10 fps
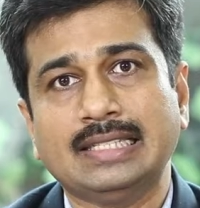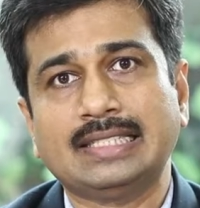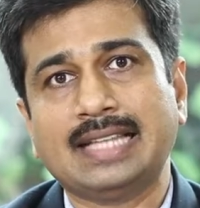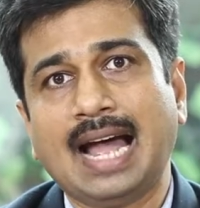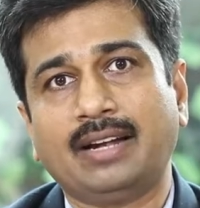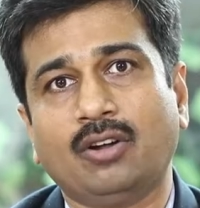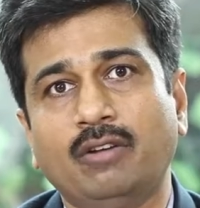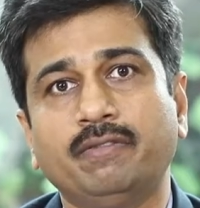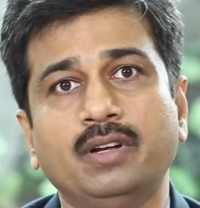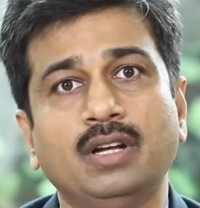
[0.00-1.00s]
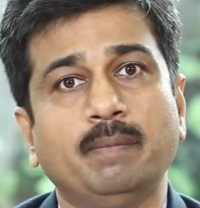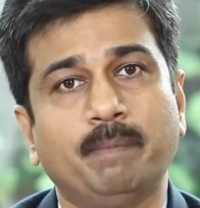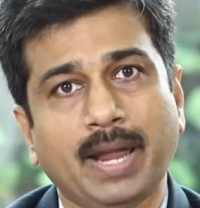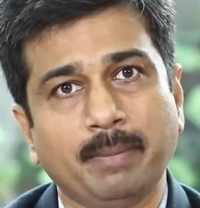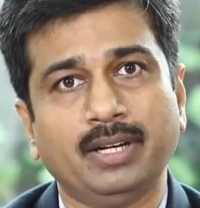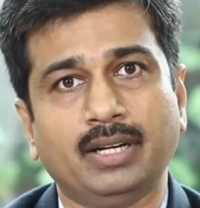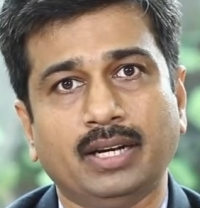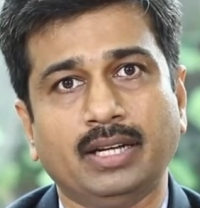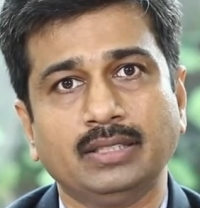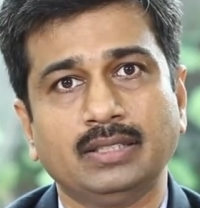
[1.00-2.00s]
is that of payment
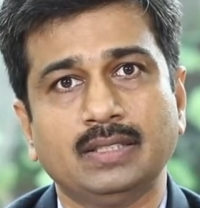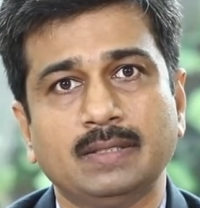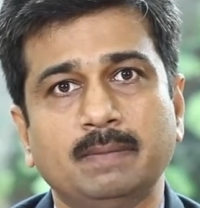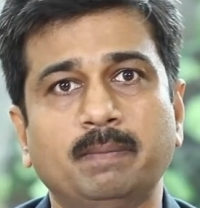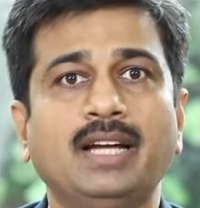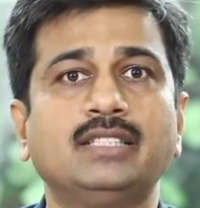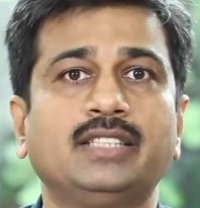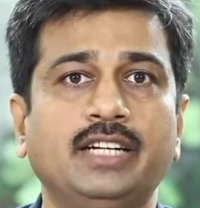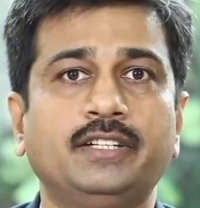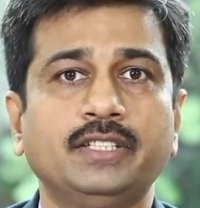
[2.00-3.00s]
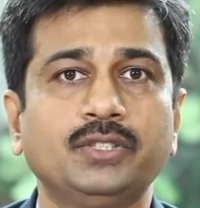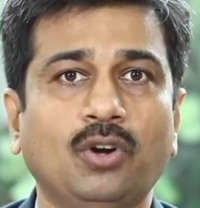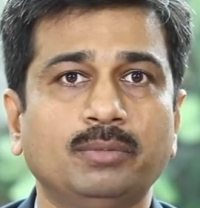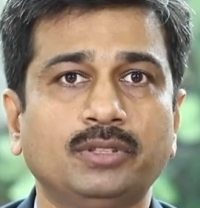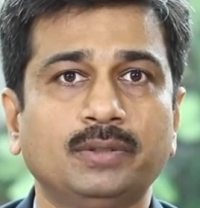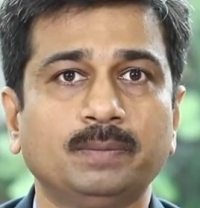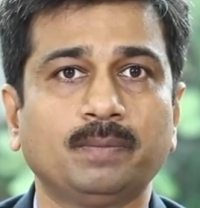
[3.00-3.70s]
delays by state discoms.